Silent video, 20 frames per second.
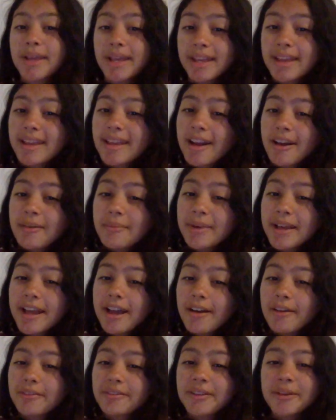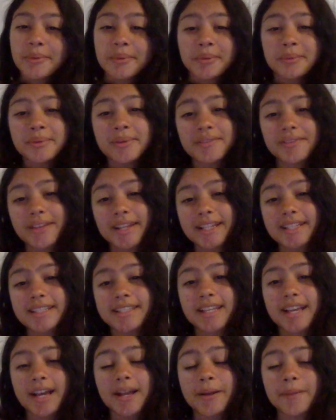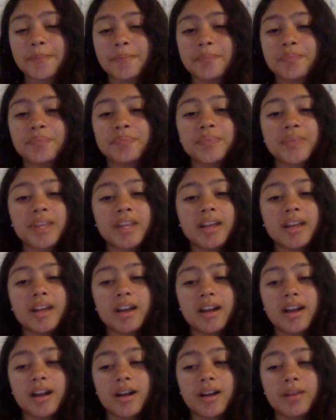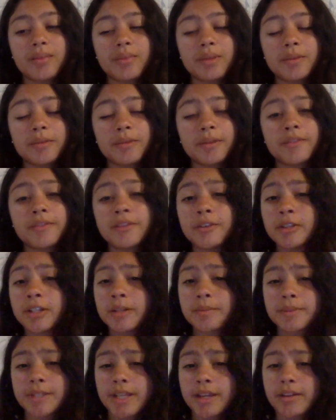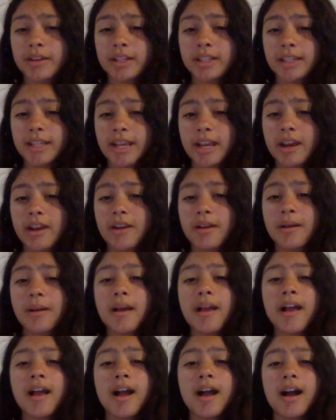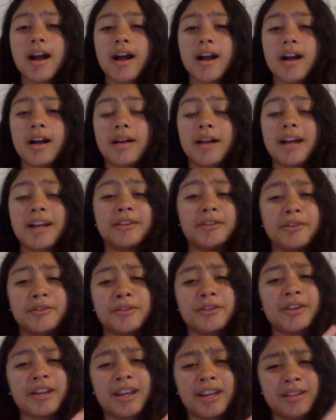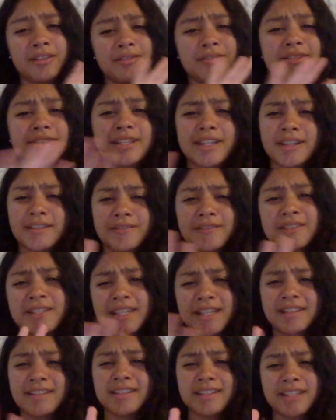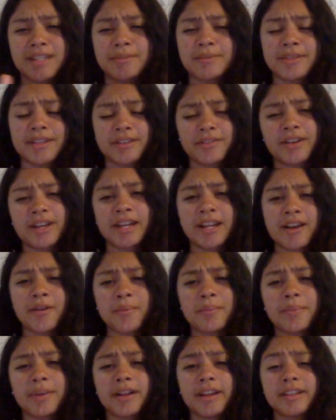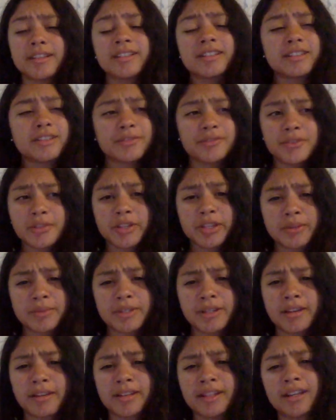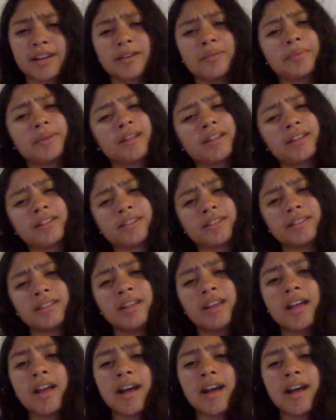picking out my outfit when we FaceTime. Maybe a few clips here and there. I know you're kind of sick of seeing this type of thing right now, but just a few clips here and there because